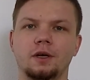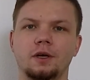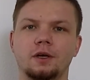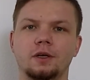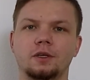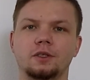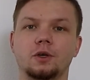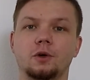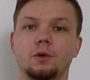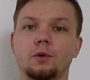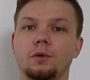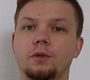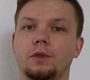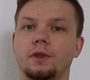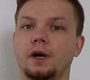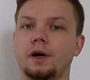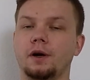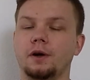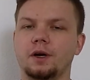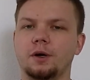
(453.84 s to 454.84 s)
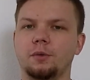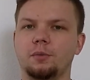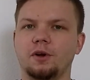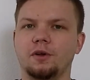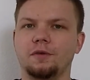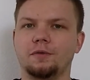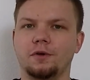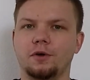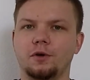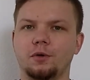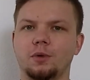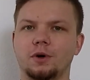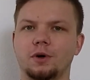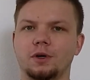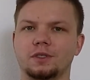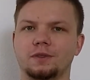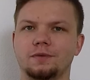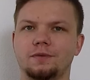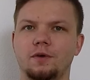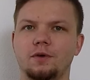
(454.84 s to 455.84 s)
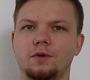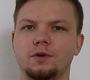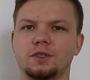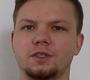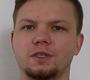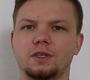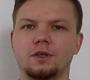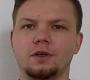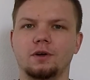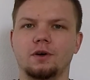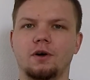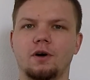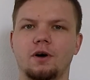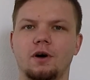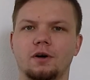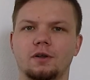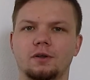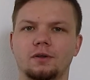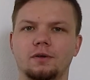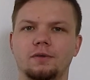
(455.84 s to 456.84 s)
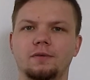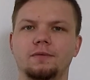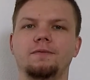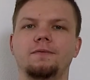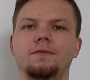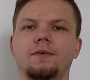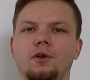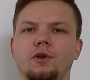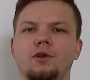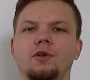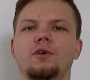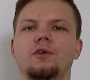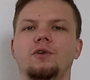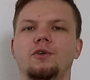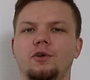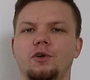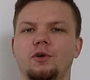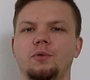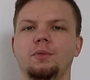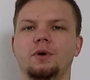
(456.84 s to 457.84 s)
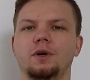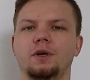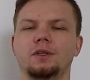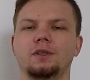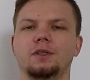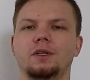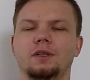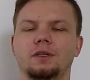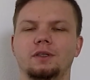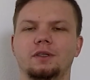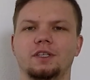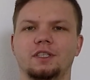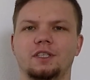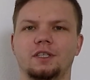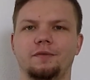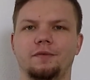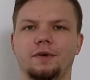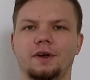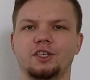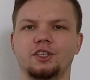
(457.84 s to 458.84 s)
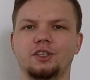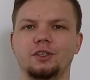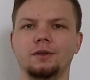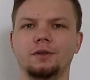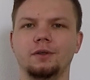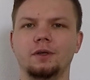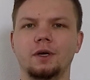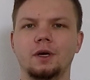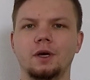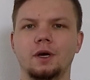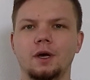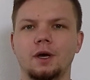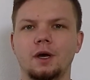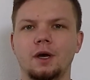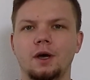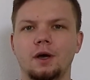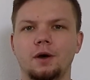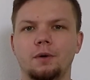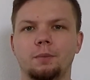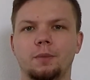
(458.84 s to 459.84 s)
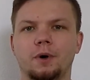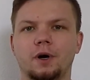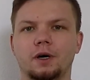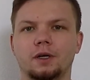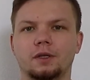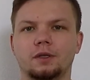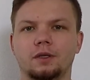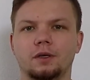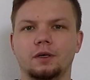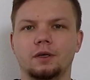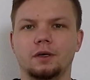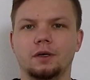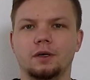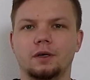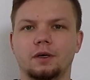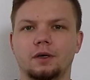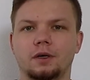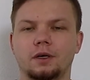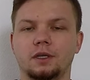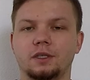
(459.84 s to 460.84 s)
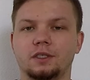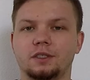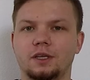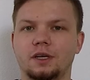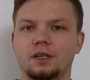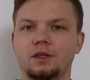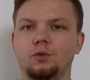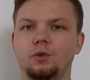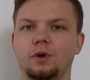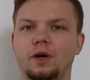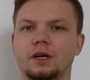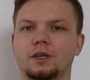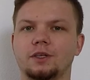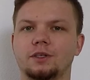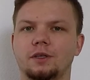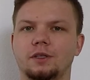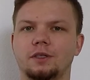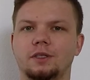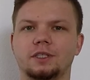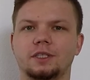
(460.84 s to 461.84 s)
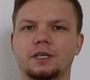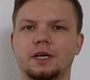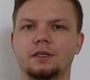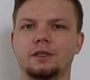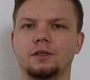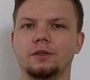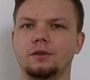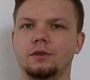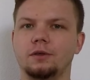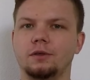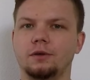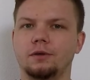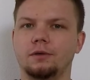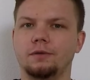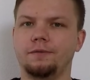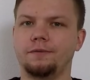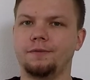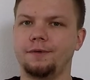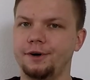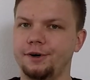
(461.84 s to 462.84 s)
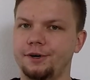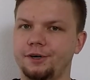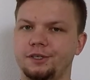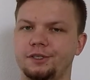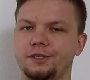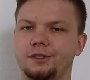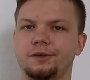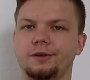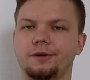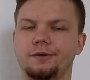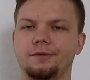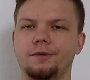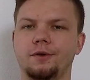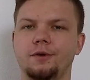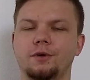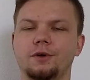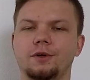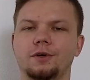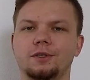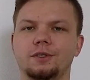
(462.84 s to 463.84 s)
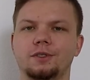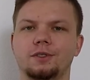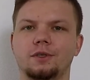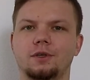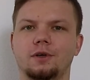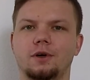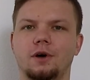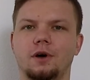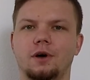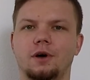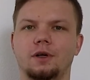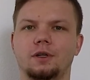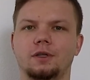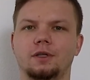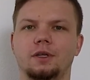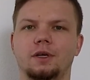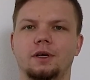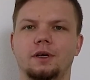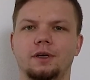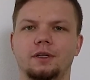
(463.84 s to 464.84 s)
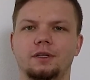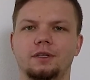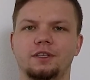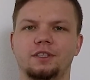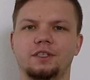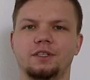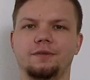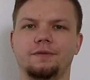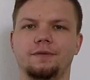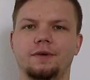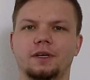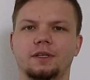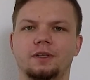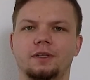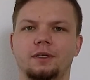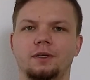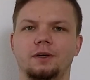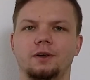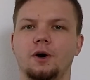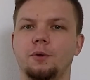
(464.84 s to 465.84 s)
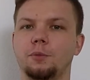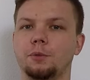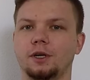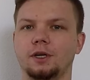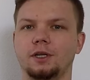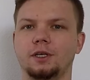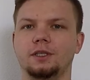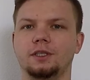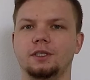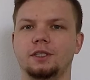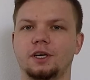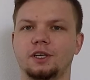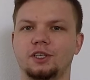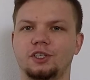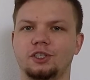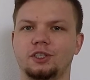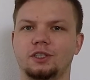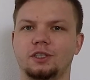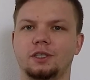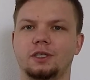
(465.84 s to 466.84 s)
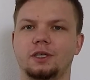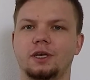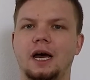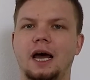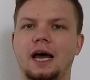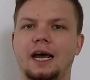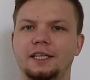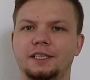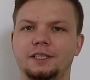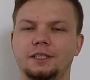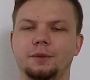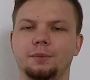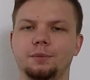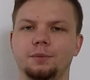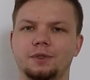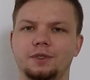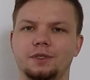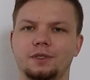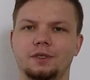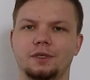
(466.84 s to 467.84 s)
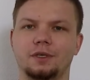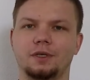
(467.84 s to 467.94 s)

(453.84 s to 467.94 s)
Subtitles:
So there are a couple of robots focusing on full room disinfection, but instead we actually decided to first focus on disinfecting commonly touched items